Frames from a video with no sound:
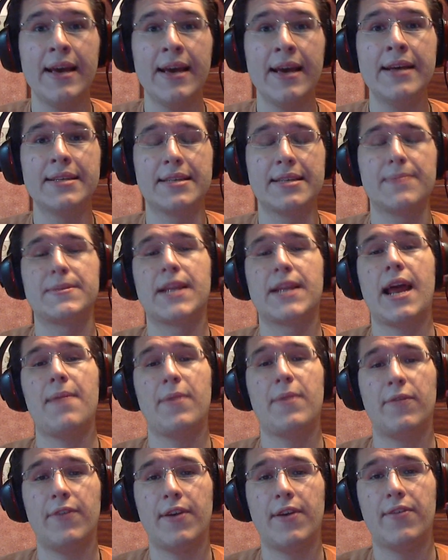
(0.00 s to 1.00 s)
subscribe,
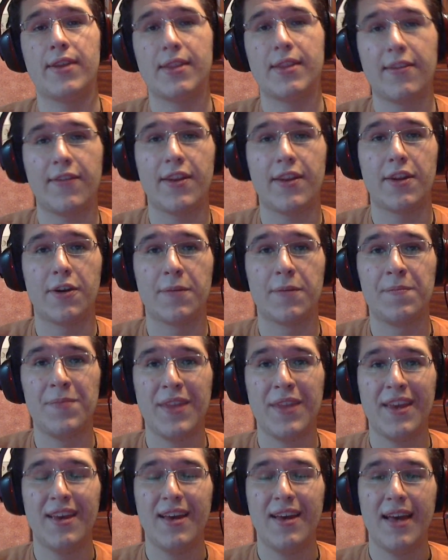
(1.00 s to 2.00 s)
and favorite the video.
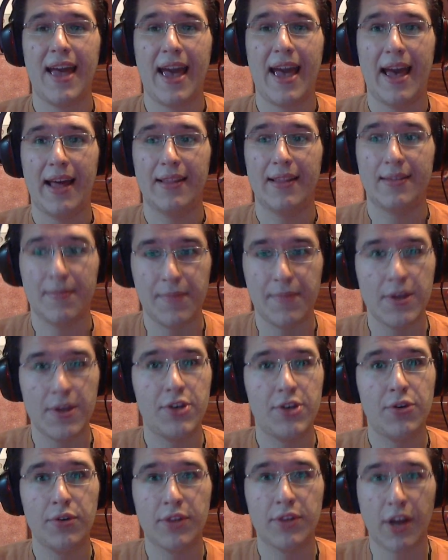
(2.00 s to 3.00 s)
And be
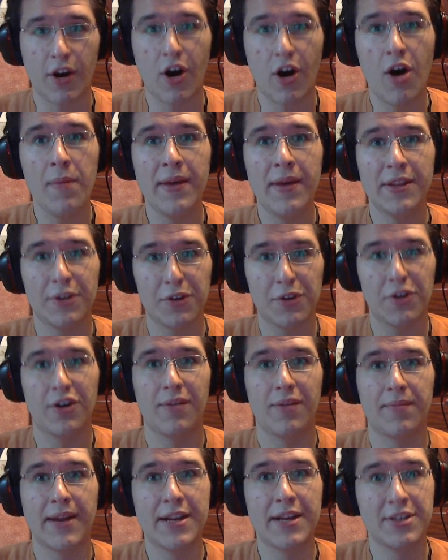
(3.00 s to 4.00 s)
sure to comment on your
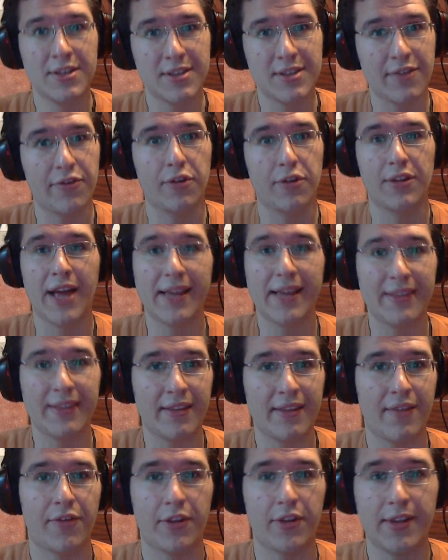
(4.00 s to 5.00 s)
impressions if you liked it,
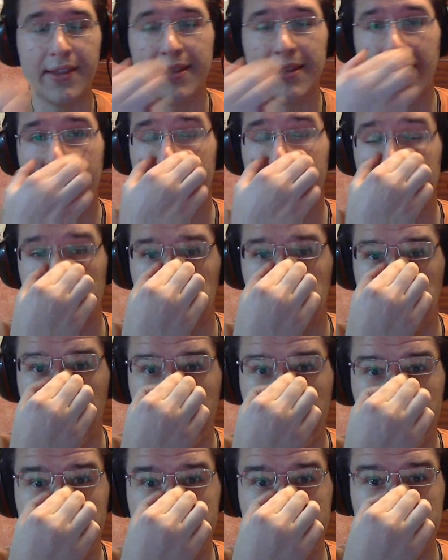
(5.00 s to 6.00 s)
if you didn't like it. If you
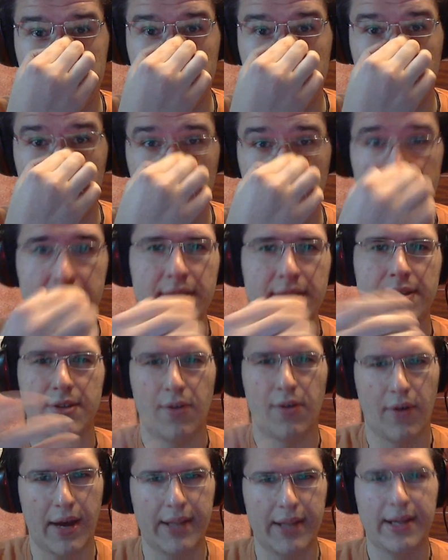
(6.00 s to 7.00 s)
have any additional questions,
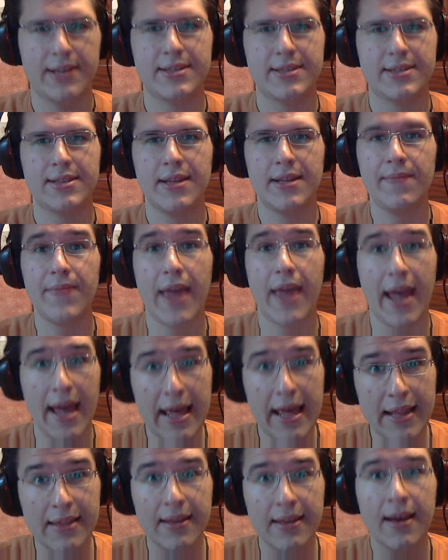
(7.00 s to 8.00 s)
go ahead, ask them.
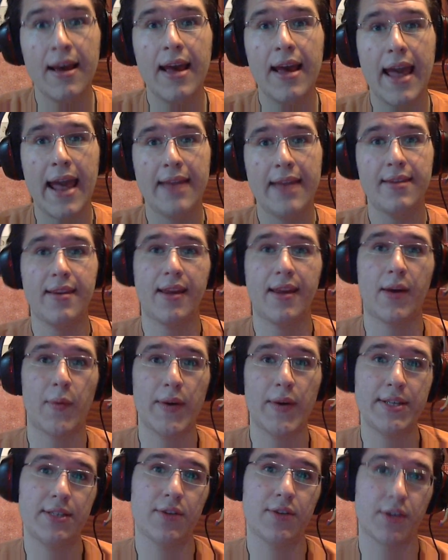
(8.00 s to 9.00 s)
And any
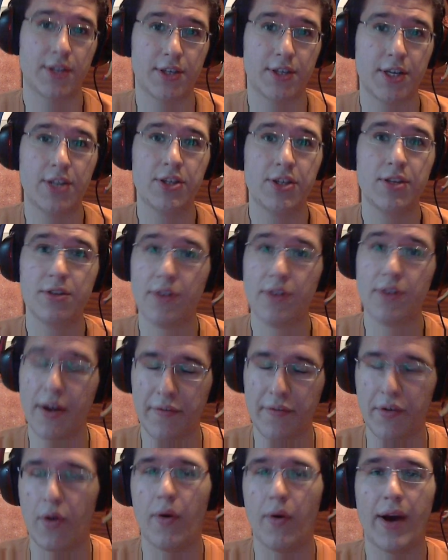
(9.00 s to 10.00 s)
requests or suggestions you
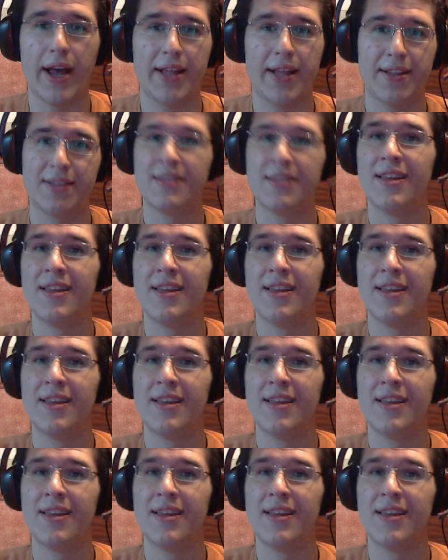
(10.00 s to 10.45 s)
have, go ahead and